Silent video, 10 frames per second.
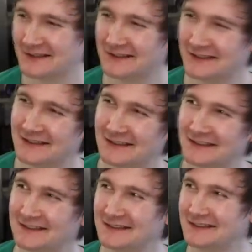and
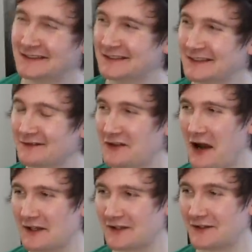there
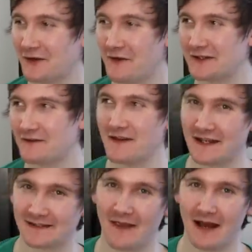are stories of things
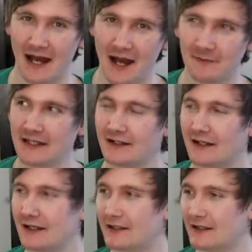like that happening.
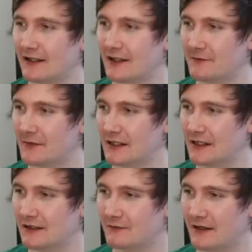Like um, uh,
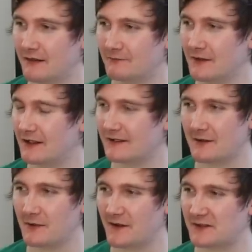an
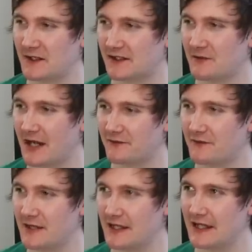example that springs to mind for
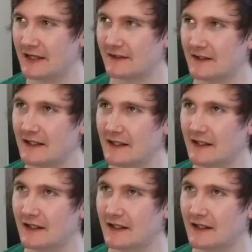me is the uh,